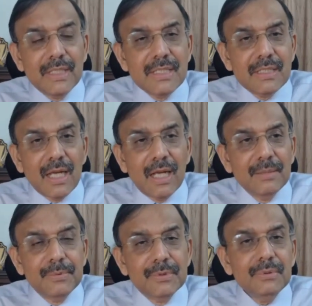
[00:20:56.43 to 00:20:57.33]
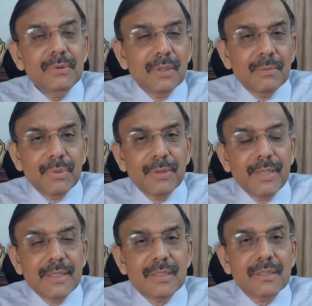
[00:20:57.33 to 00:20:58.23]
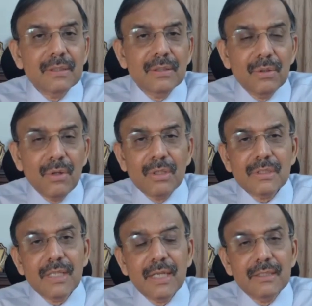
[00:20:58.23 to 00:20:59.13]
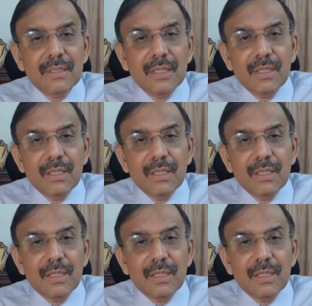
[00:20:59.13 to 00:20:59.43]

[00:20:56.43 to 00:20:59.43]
prevent wrong site, wrong patient,